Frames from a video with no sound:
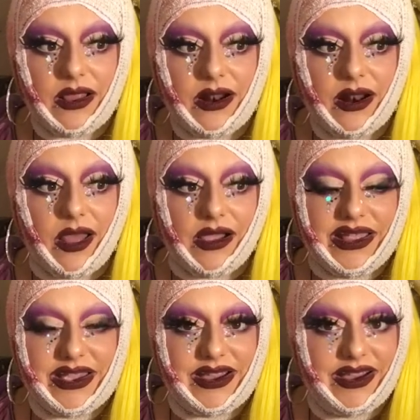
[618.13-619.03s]

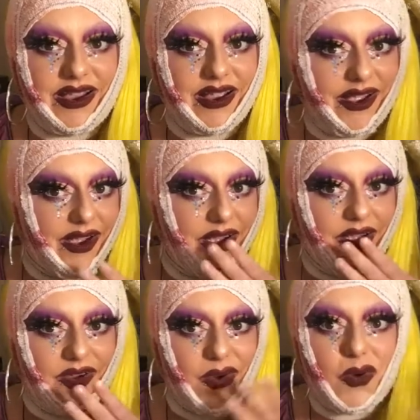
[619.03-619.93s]
Like,
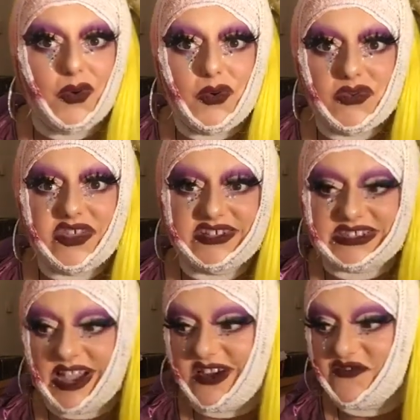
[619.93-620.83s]
all the
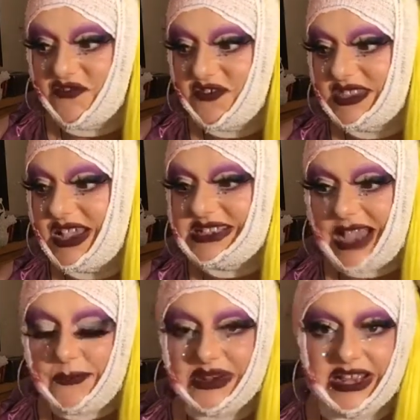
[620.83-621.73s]
stuff that is
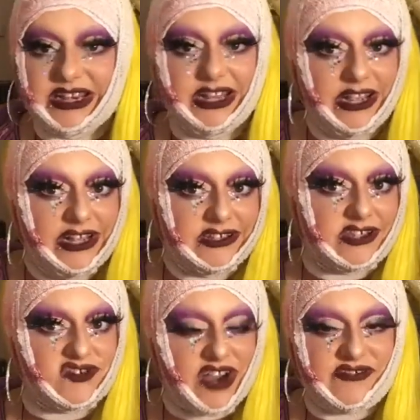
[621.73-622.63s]
happening to
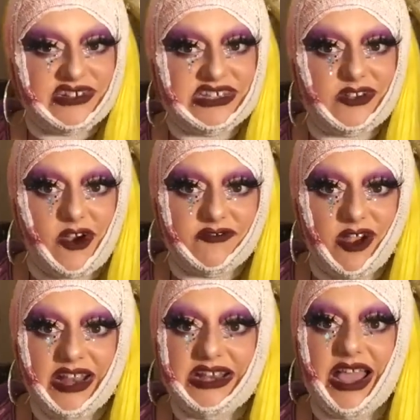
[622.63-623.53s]
Travis Scott
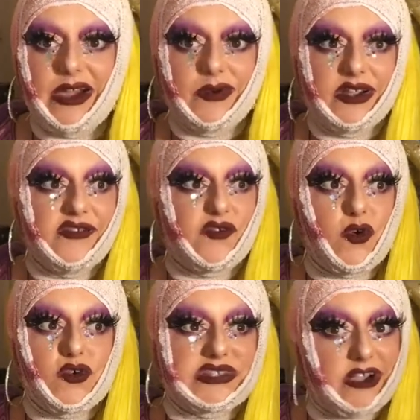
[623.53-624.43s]
right now, and of
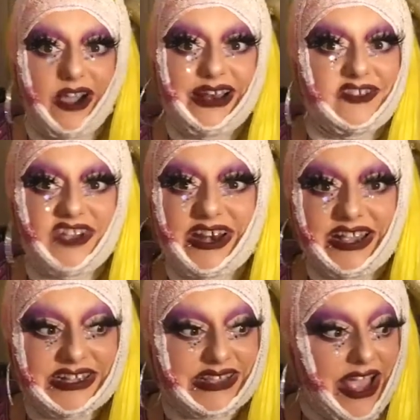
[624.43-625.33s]
course, Kylie Jenner
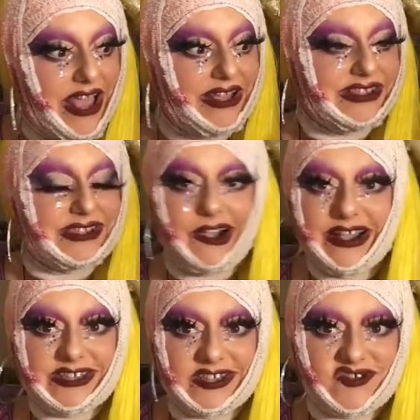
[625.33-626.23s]
is
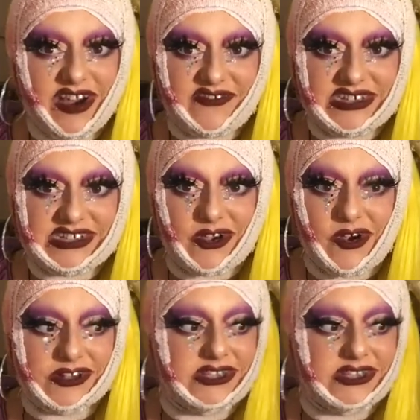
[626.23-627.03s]
tied to Travis Scott.